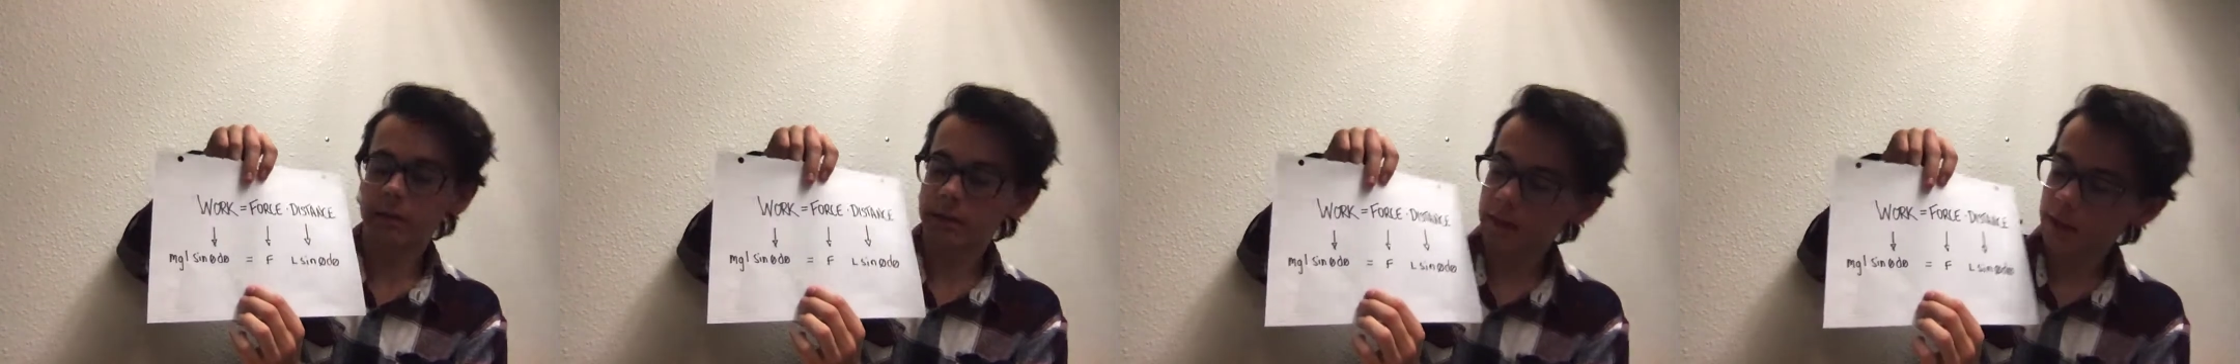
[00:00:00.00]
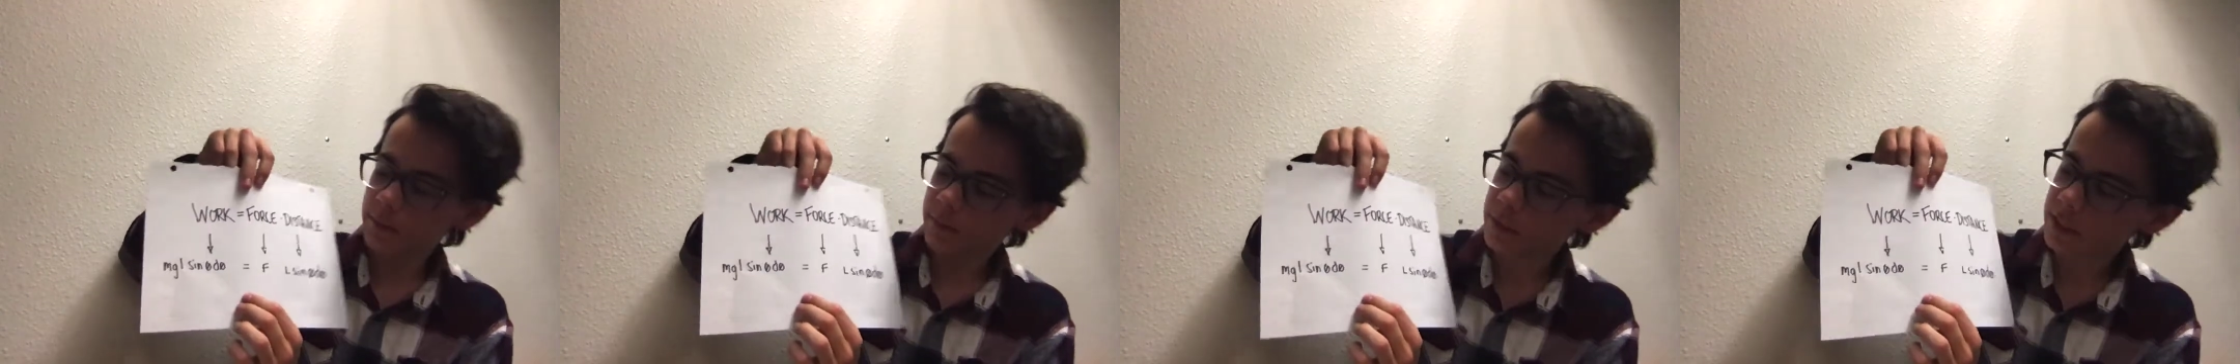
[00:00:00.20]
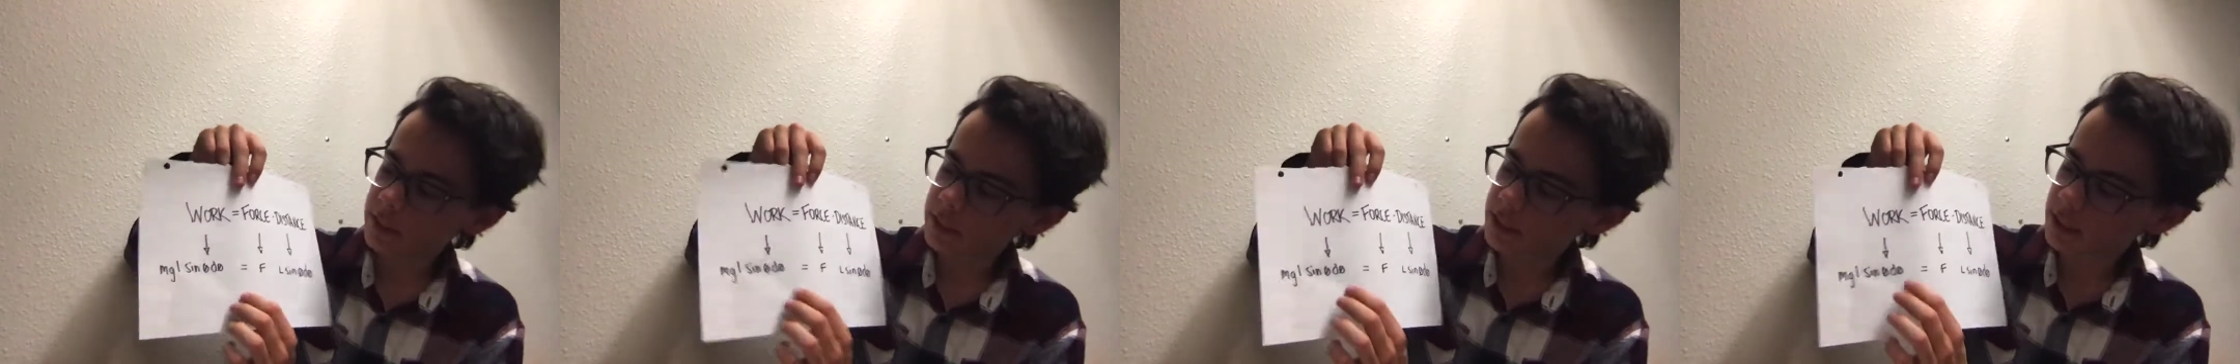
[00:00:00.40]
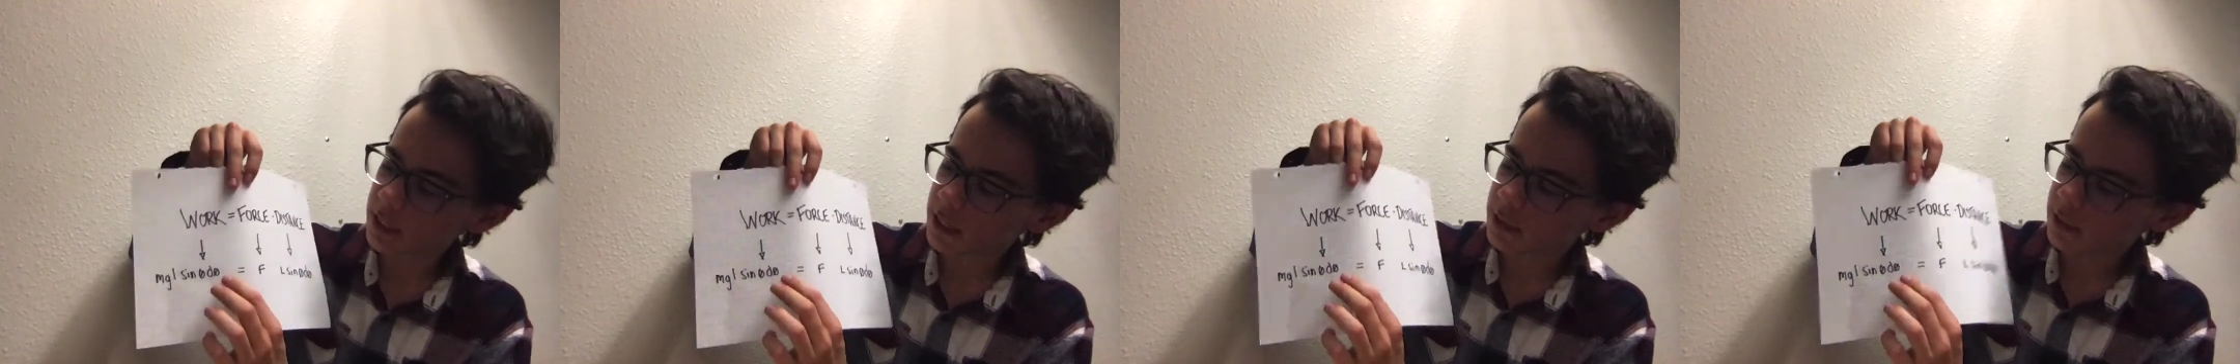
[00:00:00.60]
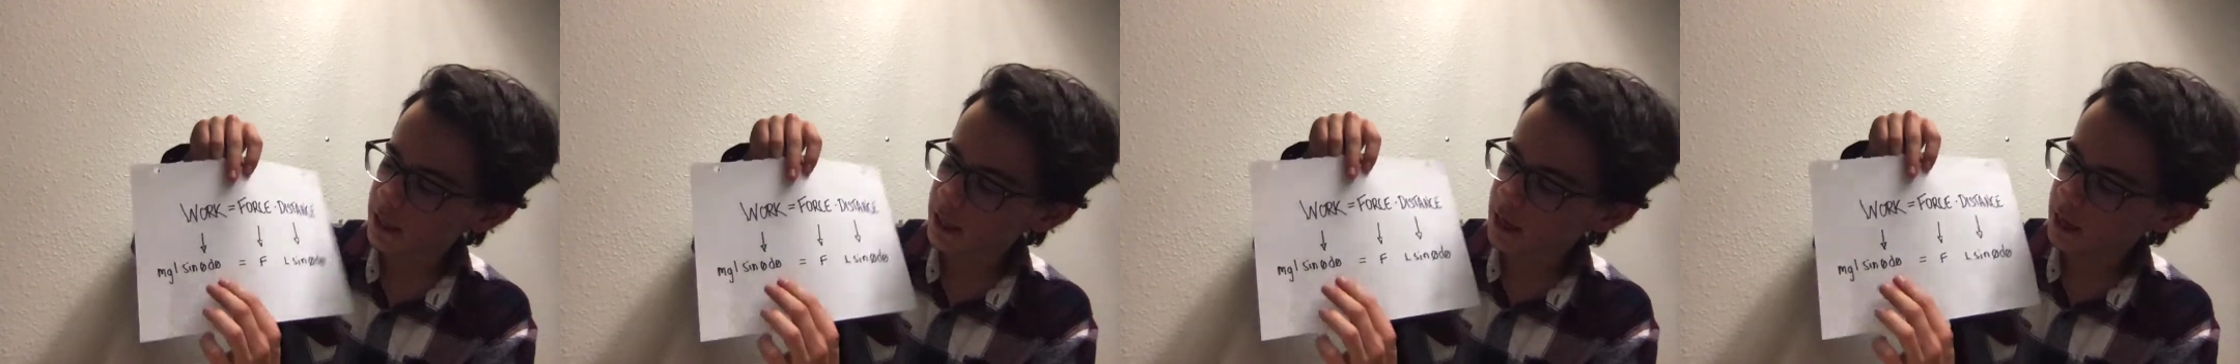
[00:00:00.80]
that means
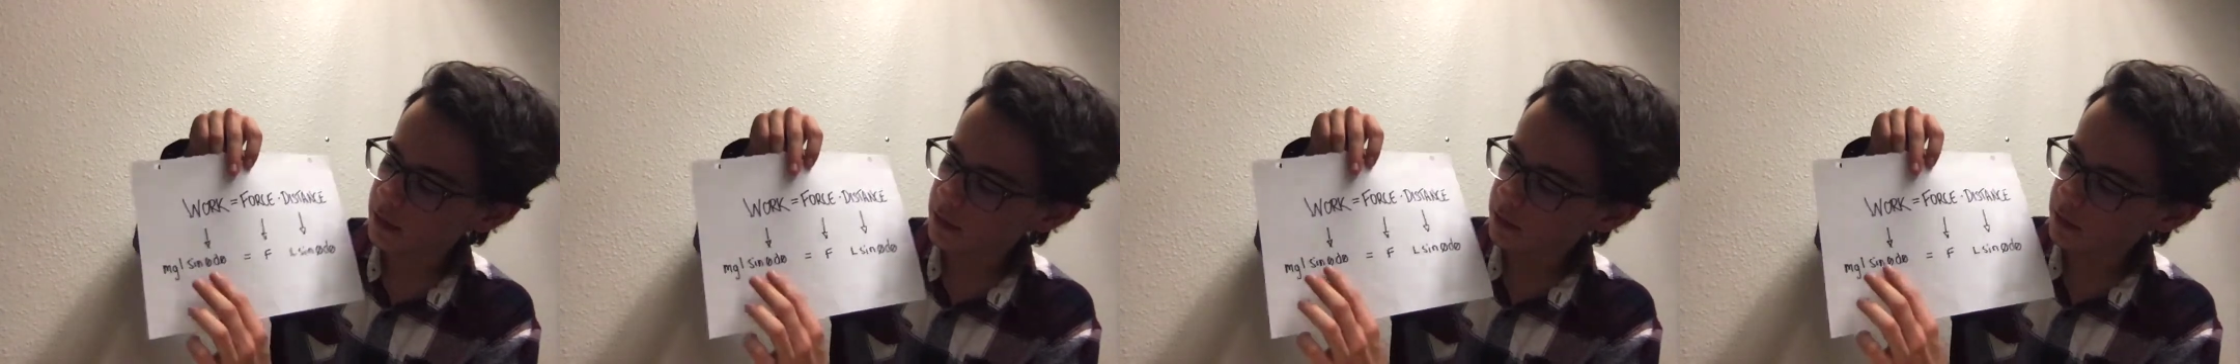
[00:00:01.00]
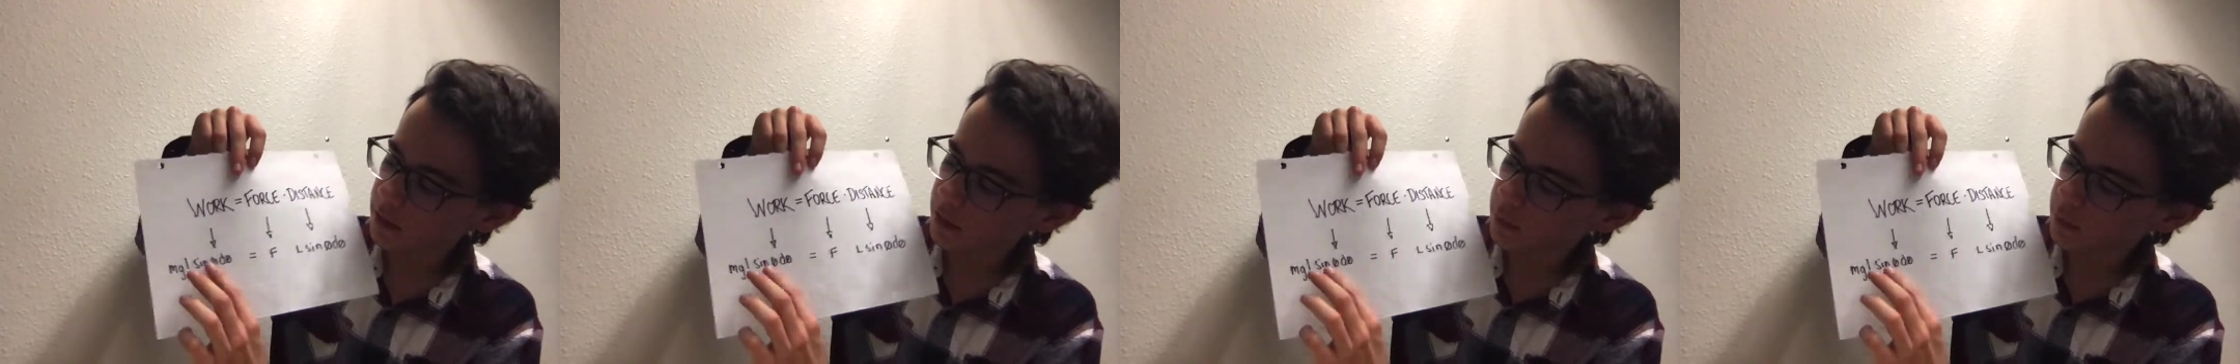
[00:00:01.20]
that then,